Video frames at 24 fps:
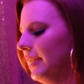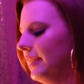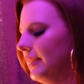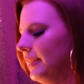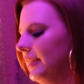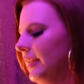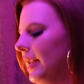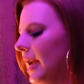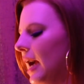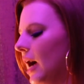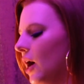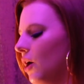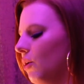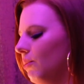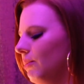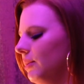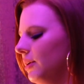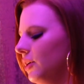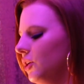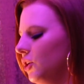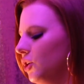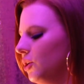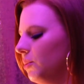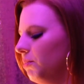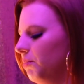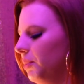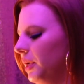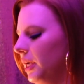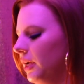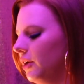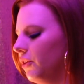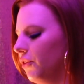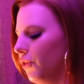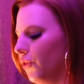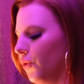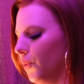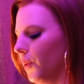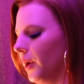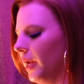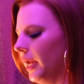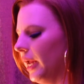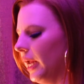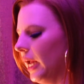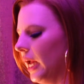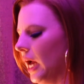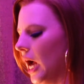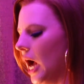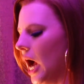Now, your big
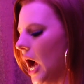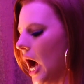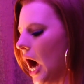three